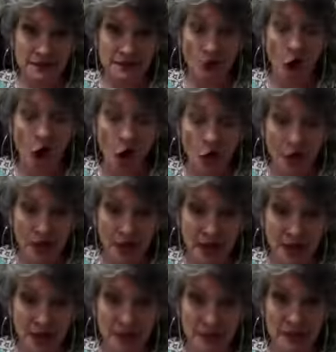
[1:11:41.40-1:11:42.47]
All the
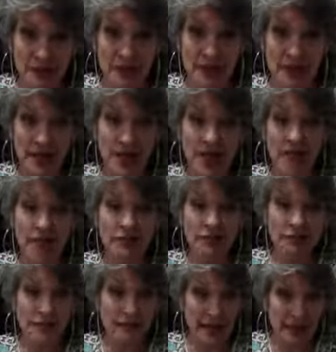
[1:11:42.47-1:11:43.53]
time. Like
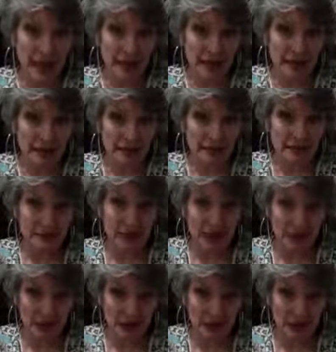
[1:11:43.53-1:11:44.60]
every day.
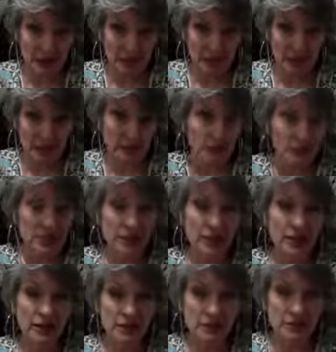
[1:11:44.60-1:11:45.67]
All the time. For
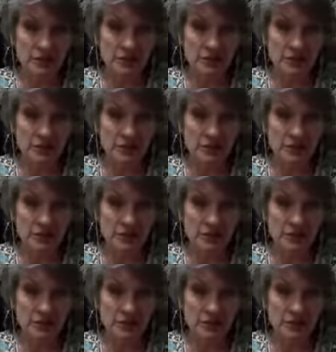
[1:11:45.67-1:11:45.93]
years.